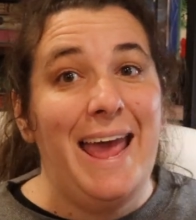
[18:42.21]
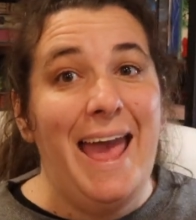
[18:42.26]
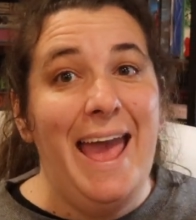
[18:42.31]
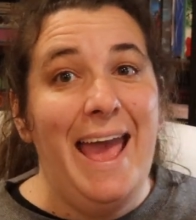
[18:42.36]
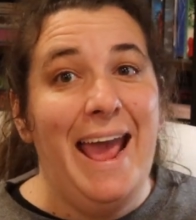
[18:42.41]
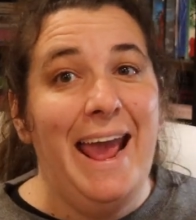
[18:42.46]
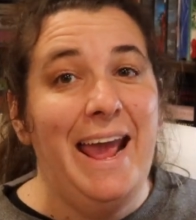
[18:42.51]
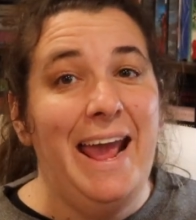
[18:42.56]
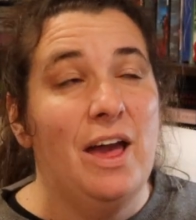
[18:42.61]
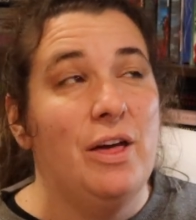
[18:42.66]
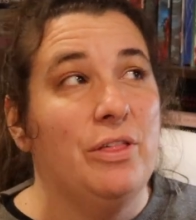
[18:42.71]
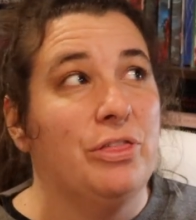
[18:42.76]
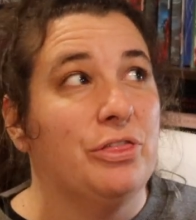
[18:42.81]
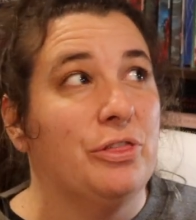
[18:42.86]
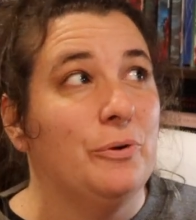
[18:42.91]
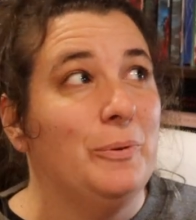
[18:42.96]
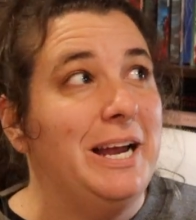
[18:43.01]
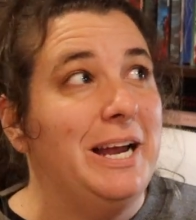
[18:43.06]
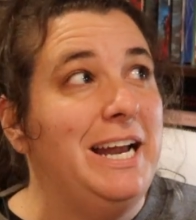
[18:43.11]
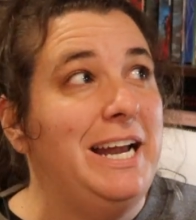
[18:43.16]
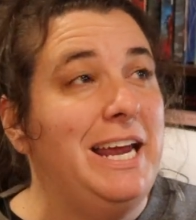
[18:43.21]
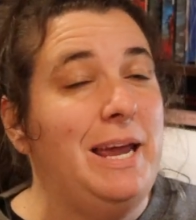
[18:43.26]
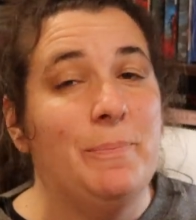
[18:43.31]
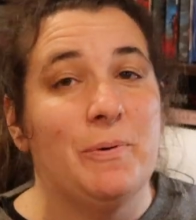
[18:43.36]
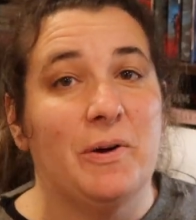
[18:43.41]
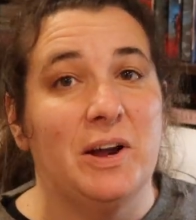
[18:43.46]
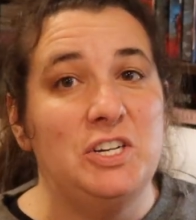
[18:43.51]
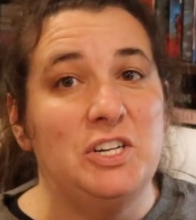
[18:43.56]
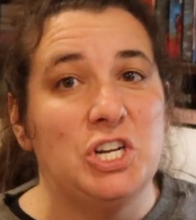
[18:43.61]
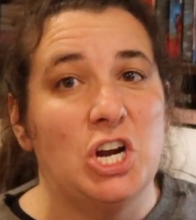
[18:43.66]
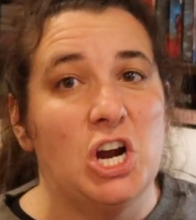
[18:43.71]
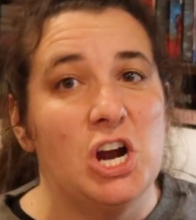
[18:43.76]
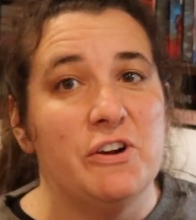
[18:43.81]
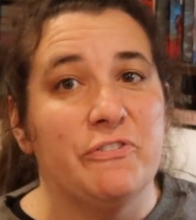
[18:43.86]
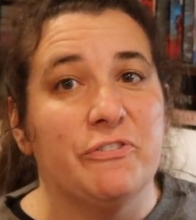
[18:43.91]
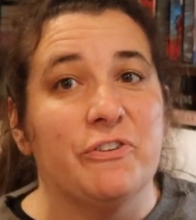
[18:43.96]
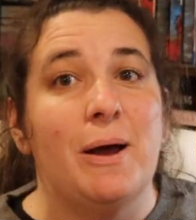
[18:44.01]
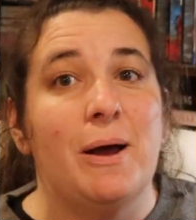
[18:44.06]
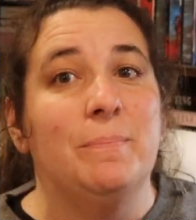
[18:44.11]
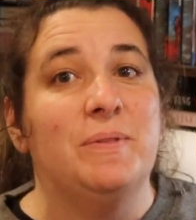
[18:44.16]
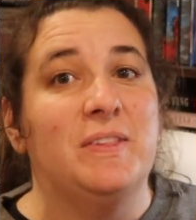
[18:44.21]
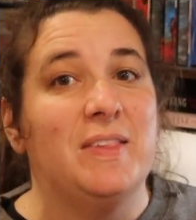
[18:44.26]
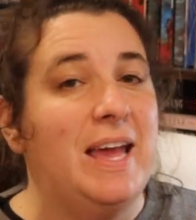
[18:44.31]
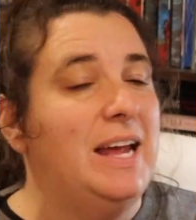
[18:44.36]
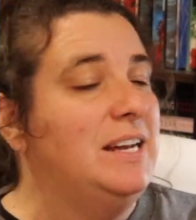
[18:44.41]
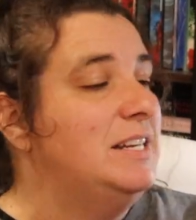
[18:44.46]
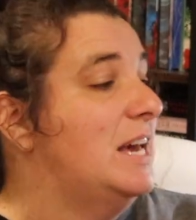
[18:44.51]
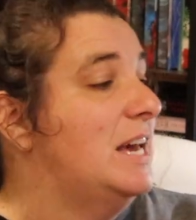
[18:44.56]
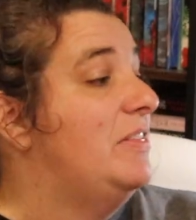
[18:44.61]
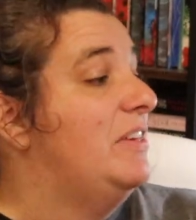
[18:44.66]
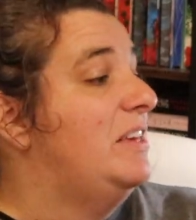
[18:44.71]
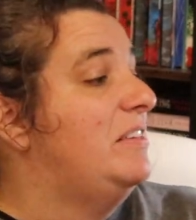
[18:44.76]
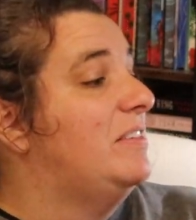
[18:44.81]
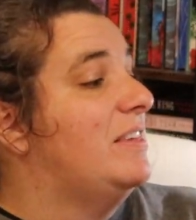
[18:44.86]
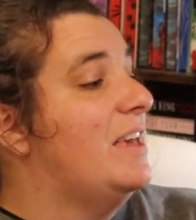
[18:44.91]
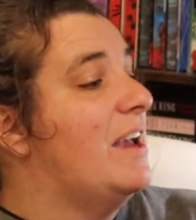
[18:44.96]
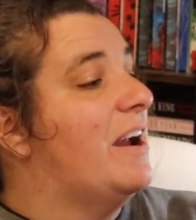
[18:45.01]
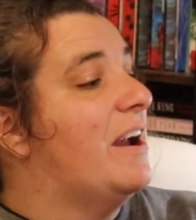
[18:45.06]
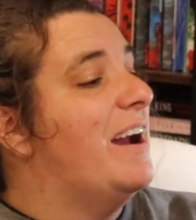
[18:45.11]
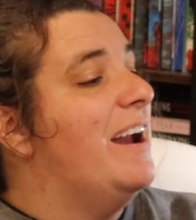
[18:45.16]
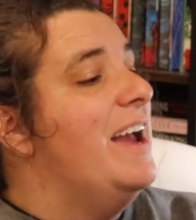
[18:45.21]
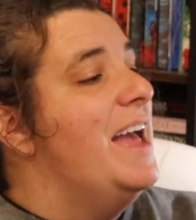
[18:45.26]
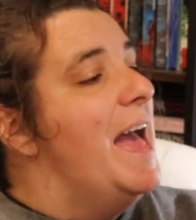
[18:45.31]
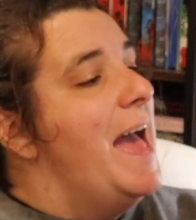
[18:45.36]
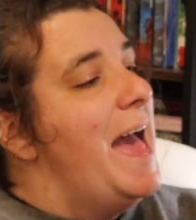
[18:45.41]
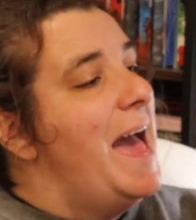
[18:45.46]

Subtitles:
a 3D printer from Santa this year,